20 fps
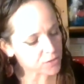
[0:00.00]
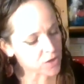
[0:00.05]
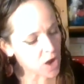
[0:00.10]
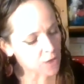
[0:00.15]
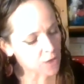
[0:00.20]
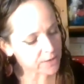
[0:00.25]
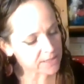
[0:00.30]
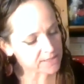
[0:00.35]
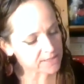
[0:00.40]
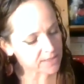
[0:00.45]

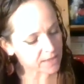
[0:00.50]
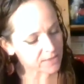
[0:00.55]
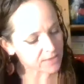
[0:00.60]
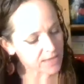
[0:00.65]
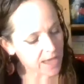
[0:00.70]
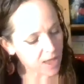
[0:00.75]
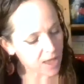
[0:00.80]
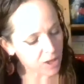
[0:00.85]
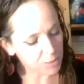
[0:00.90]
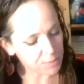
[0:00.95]
No, he said,
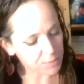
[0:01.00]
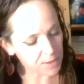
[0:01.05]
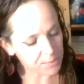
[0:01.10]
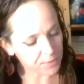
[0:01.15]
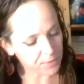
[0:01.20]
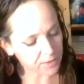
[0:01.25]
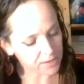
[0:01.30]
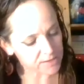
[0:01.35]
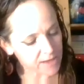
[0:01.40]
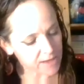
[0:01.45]
the elk
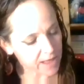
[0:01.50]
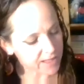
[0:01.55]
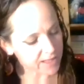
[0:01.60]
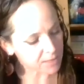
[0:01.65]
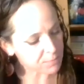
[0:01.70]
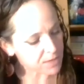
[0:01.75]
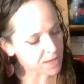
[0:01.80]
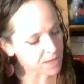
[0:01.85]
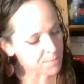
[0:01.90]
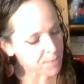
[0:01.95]
people are
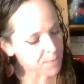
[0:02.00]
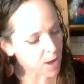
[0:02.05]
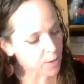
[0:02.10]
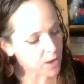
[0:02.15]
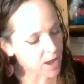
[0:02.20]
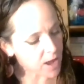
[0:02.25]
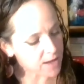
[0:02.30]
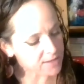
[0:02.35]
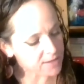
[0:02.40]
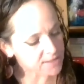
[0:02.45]
telling me
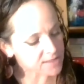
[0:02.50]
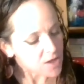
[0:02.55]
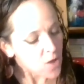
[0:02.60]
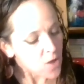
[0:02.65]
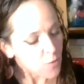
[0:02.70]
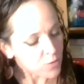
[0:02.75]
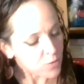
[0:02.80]
about us.